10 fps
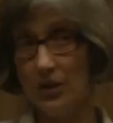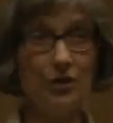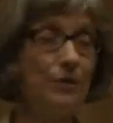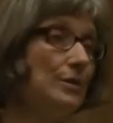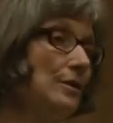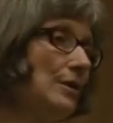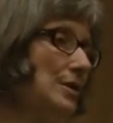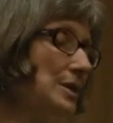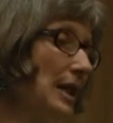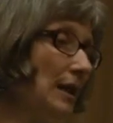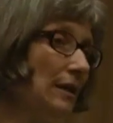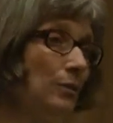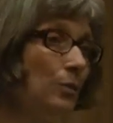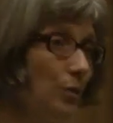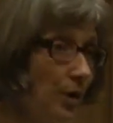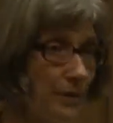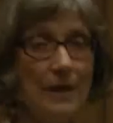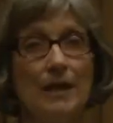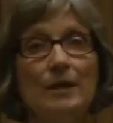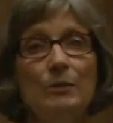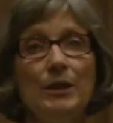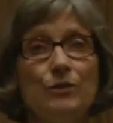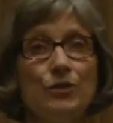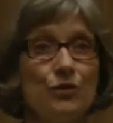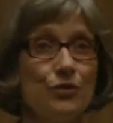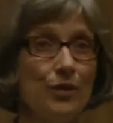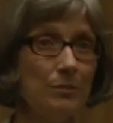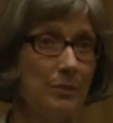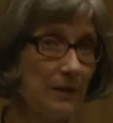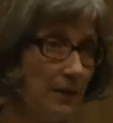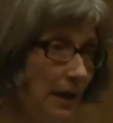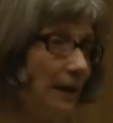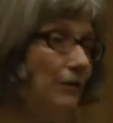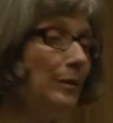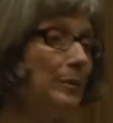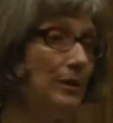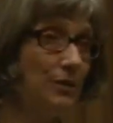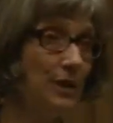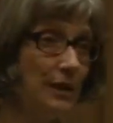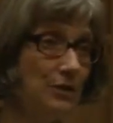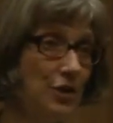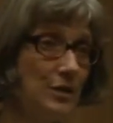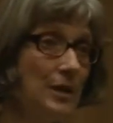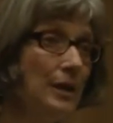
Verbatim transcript: leash on the dog's neck and walk that animal up to the truck, the cats up in their cages,